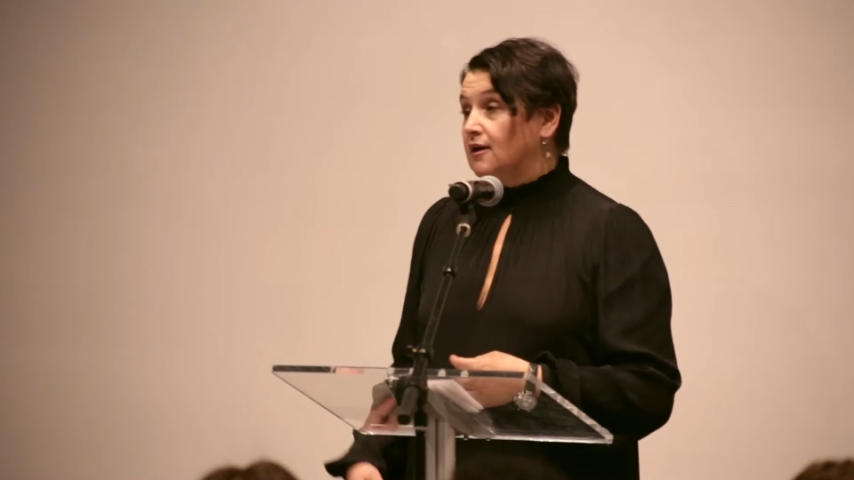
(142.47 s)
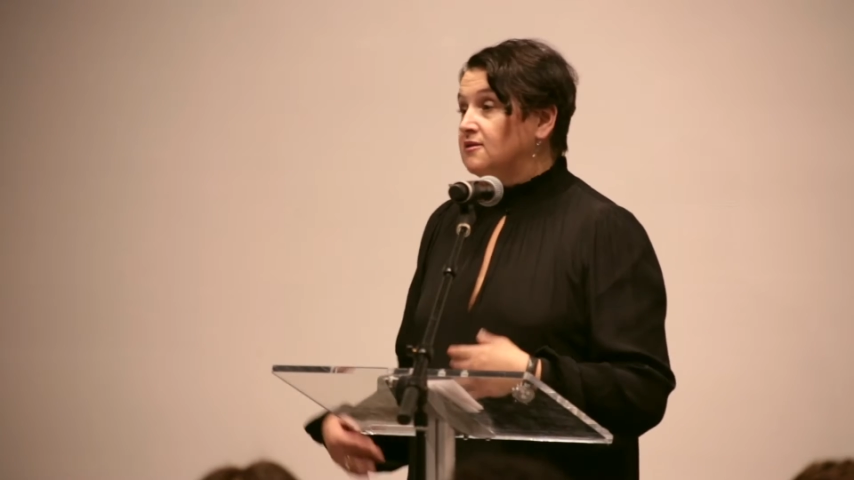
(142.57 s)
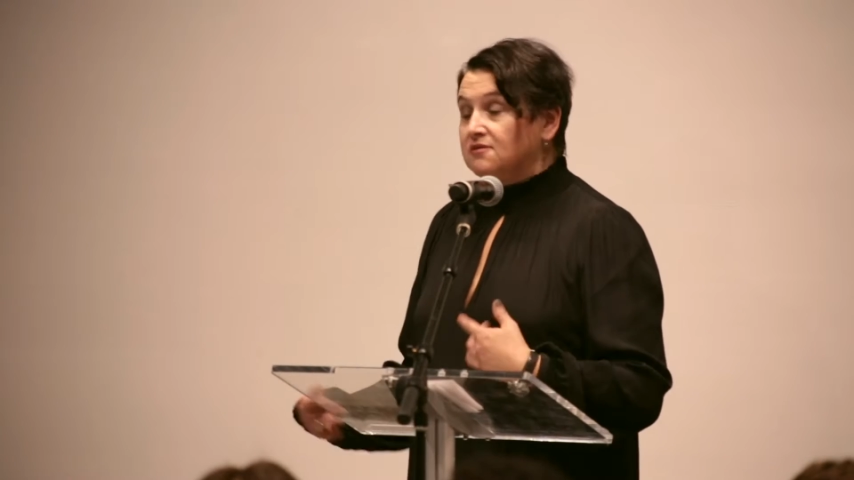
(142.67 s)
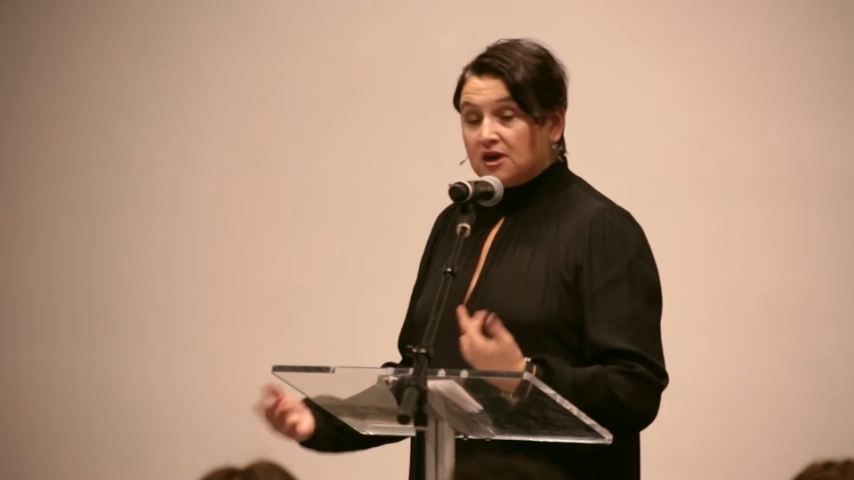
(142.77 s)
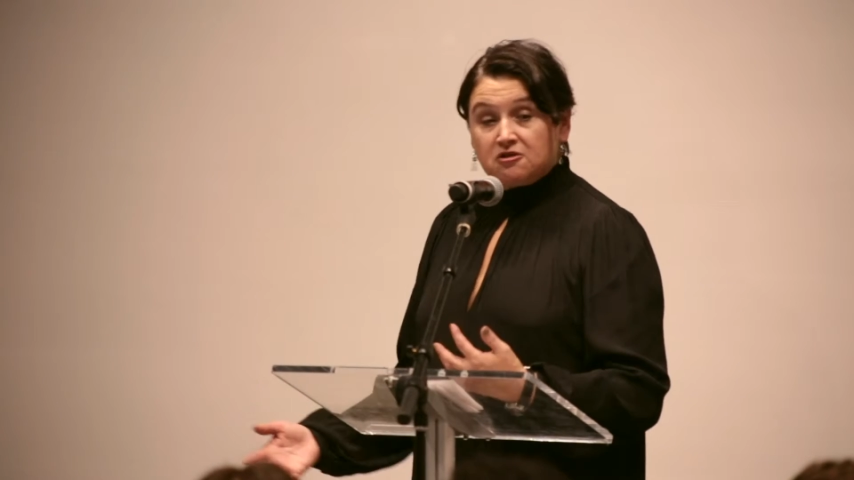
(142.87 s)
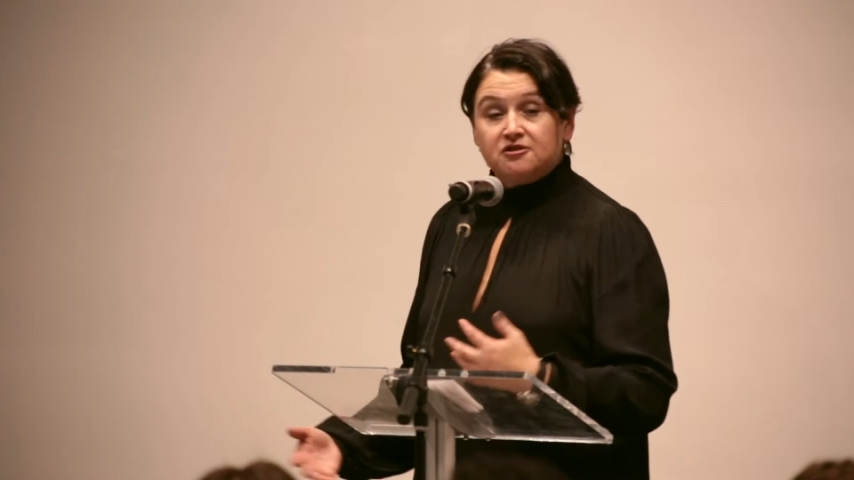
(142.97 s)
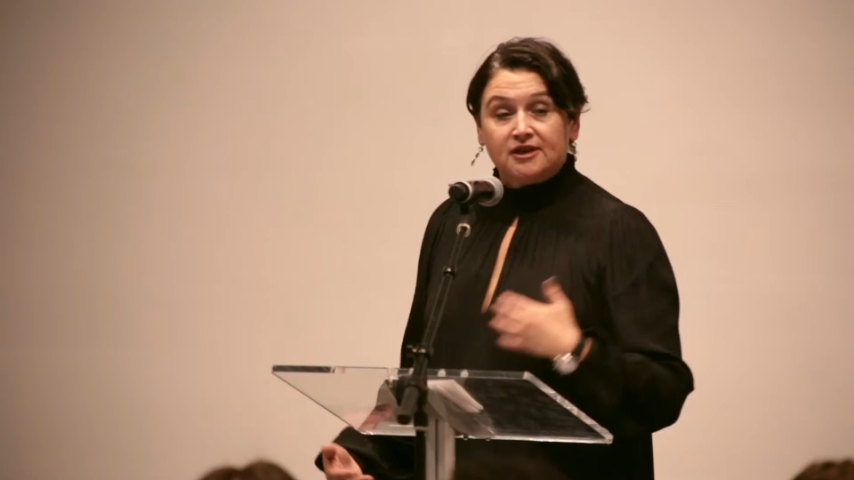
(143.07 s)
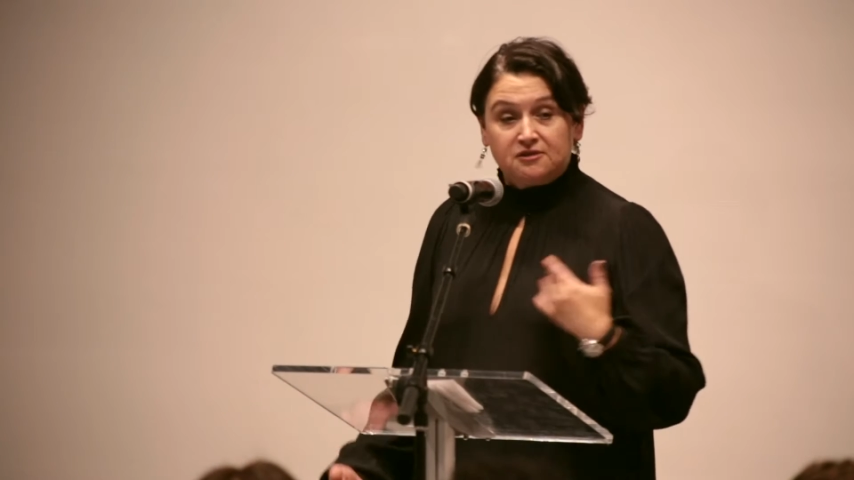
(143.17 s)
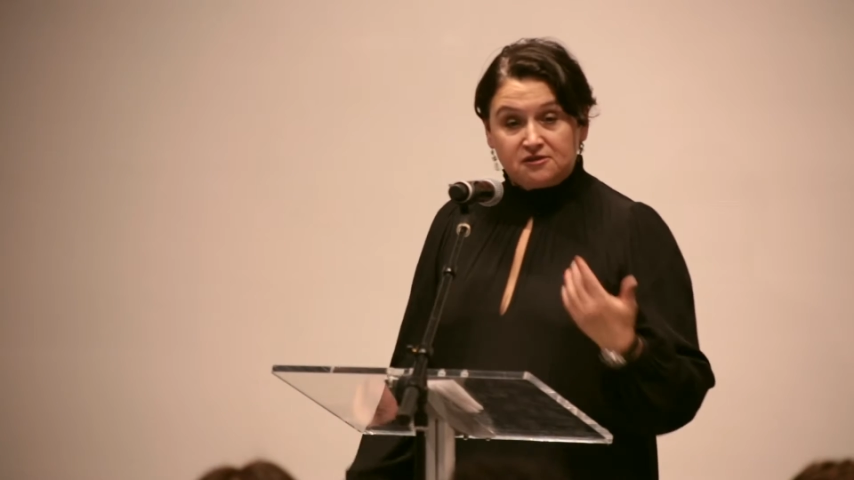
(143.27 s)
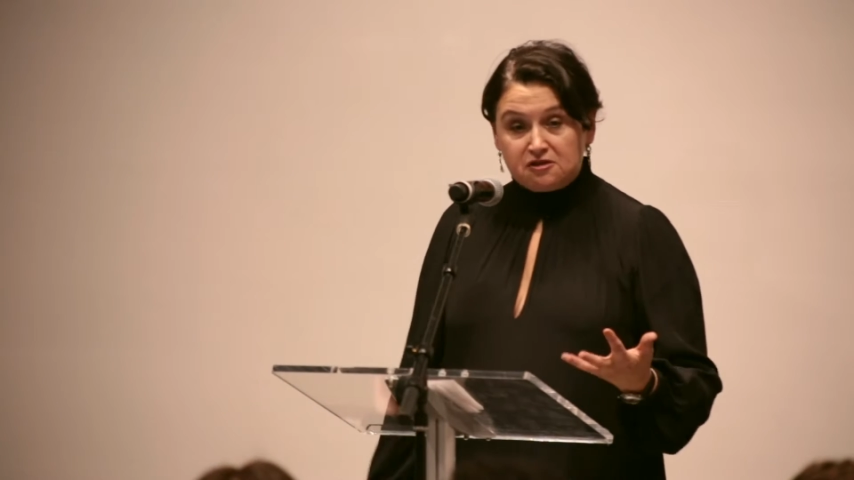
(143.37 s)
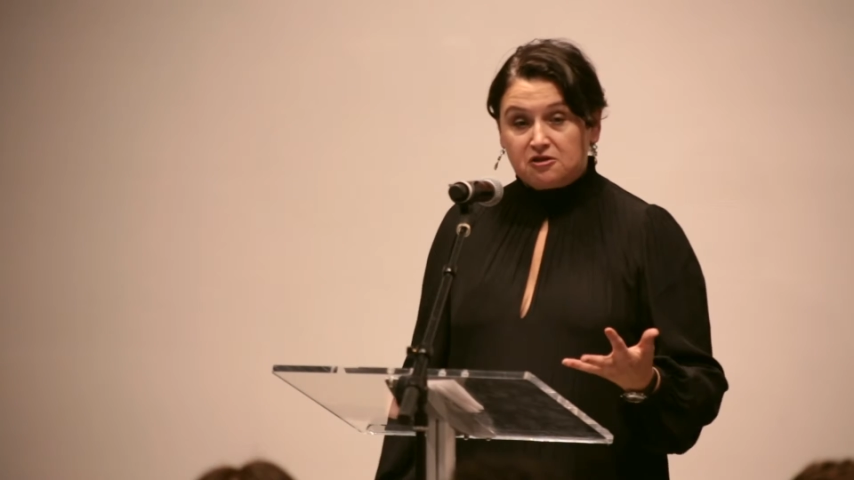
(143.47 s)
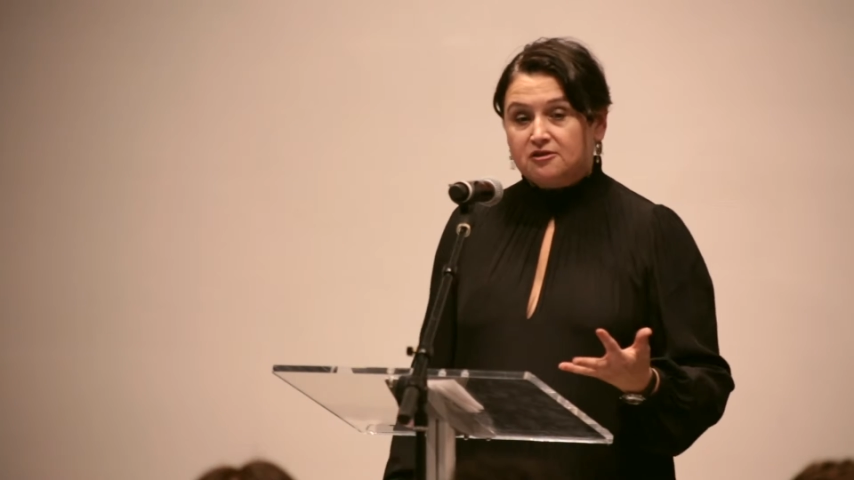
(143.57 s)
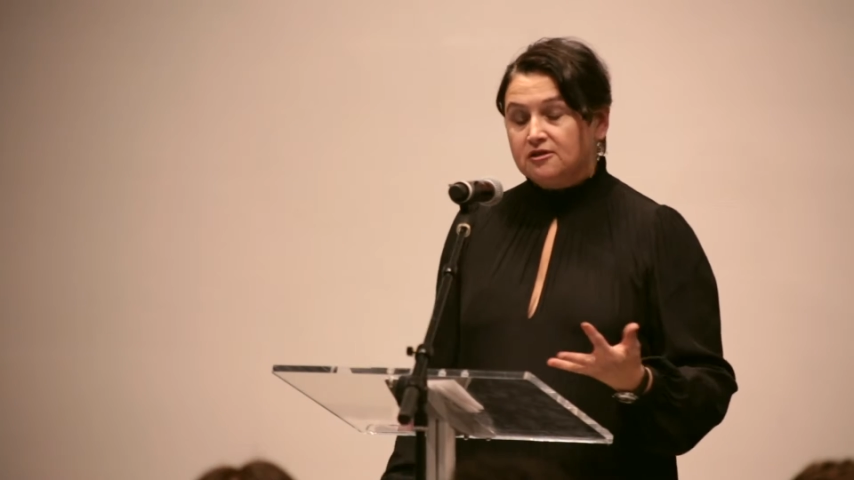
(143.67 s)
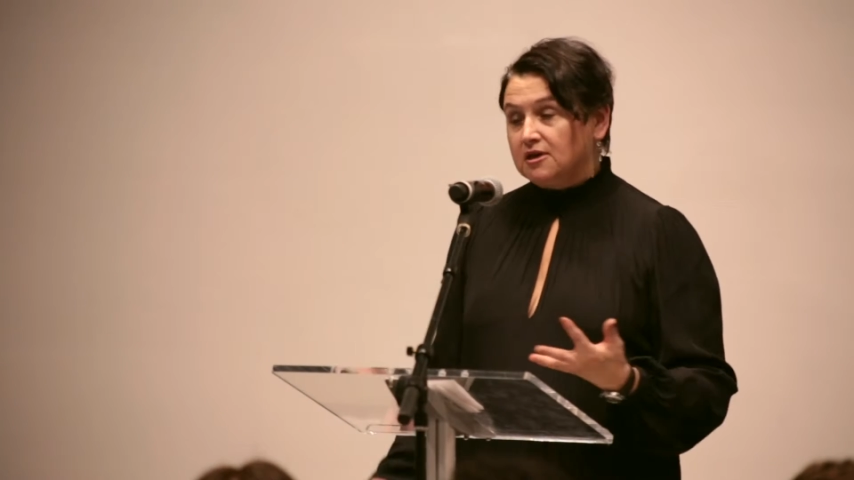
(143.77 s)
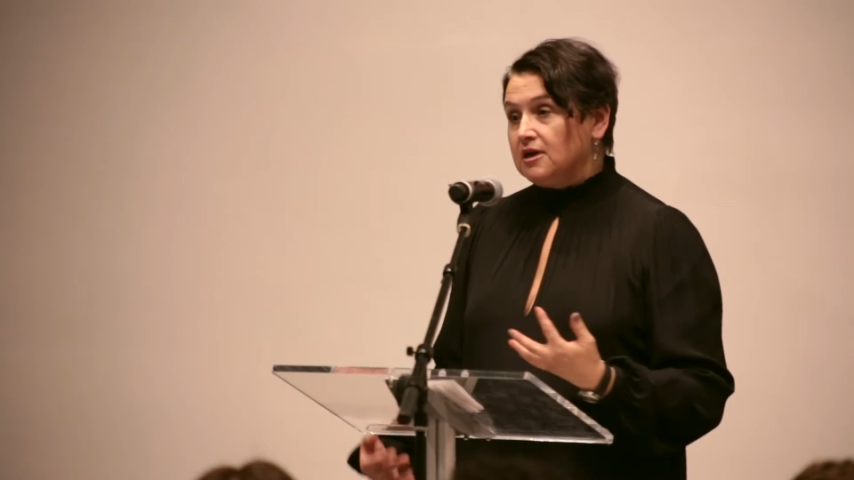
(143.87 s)
and another and
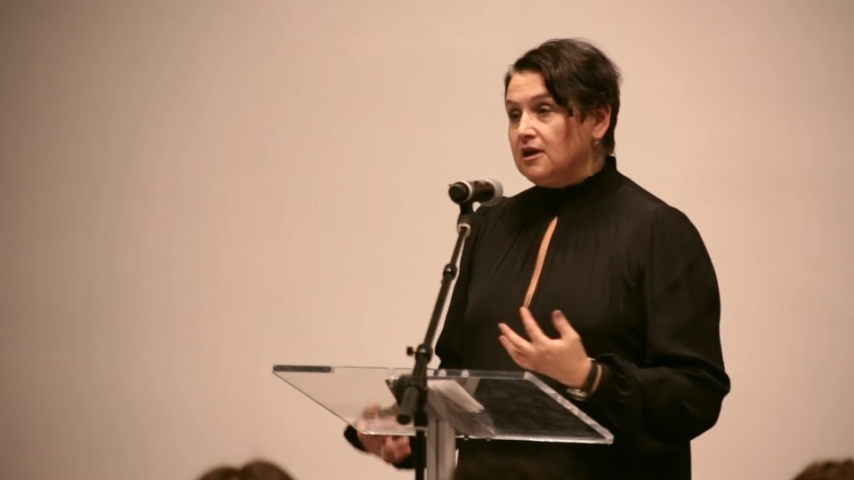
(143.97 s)
another.